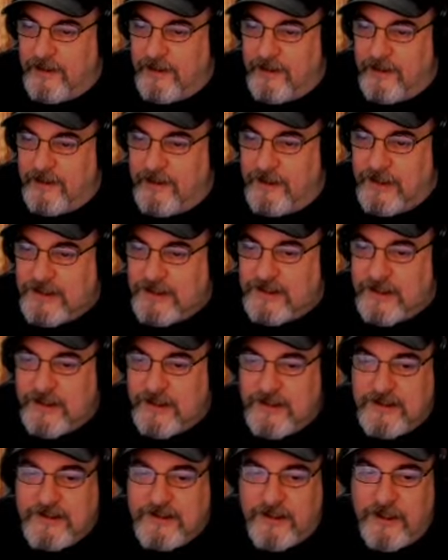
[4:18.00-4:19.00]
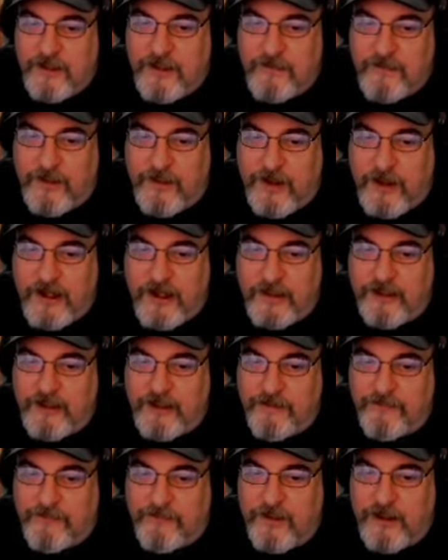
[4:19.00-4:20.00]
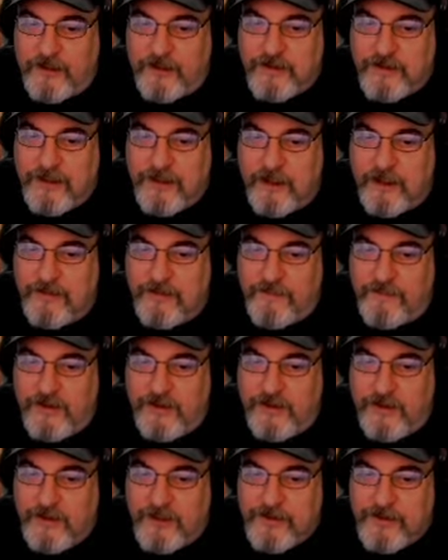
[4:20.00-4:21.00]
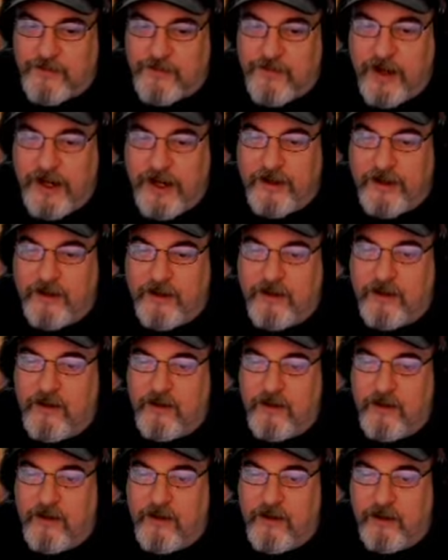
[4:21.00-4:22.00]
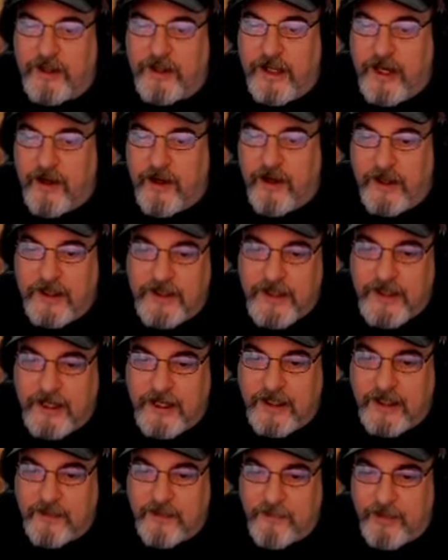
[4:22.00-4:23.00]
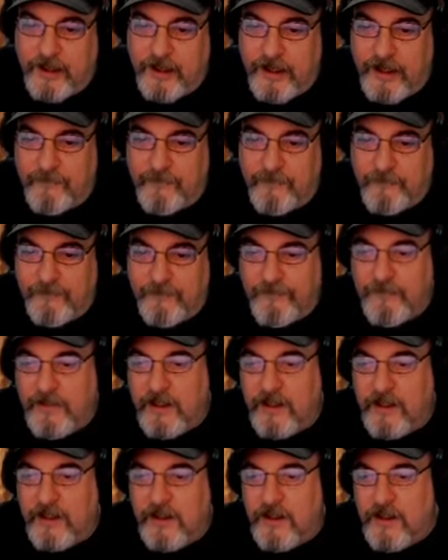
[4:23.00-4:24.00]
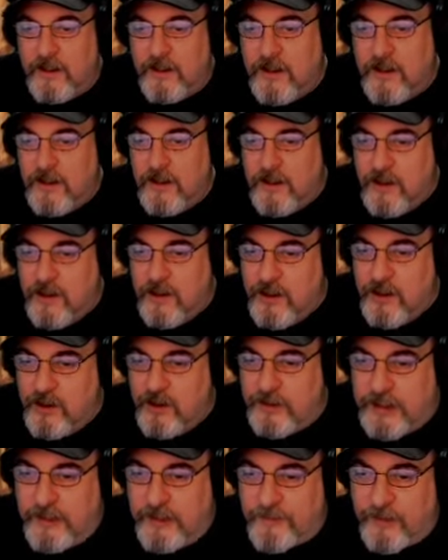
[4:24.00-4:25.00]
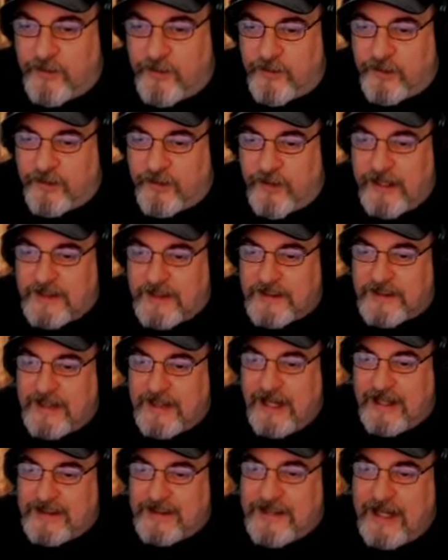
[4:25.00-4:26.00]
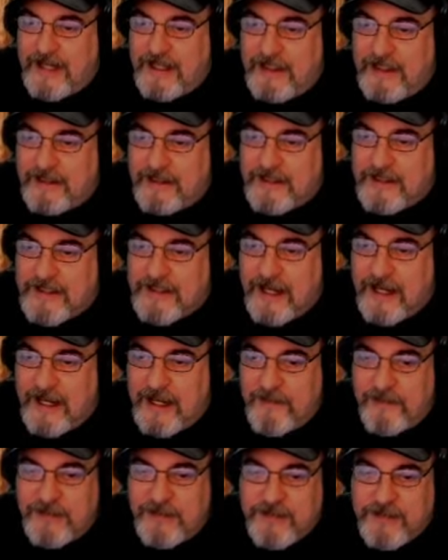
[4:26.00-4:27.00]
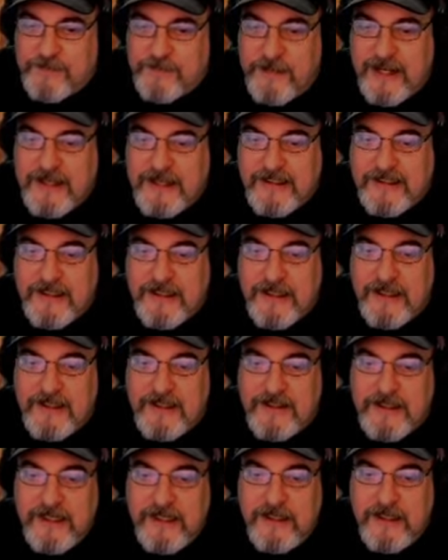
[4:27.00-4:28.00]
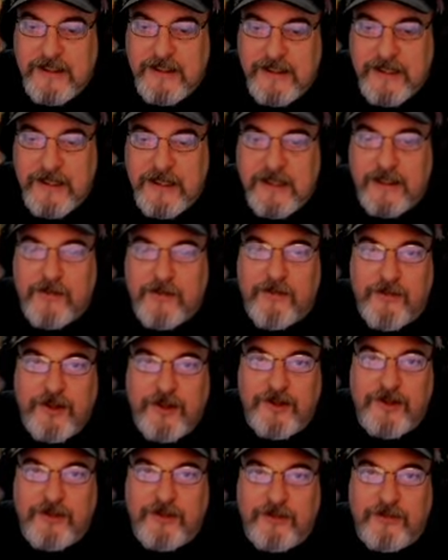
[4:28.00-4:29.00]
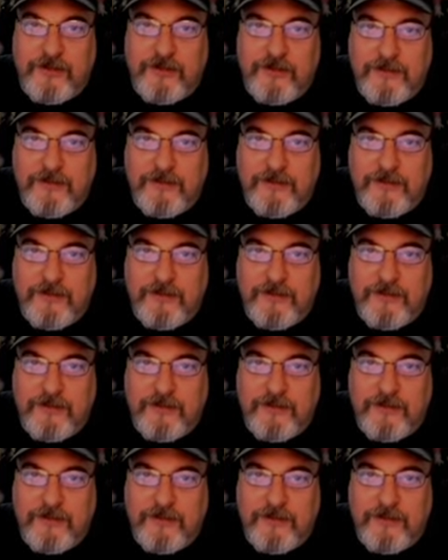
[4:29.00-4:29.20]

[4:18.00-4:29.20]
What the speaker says: This is, in part, the fault of this writer. Oh, Gary, taking the blame. Who deeply regrets not taking the time and space in D&D, original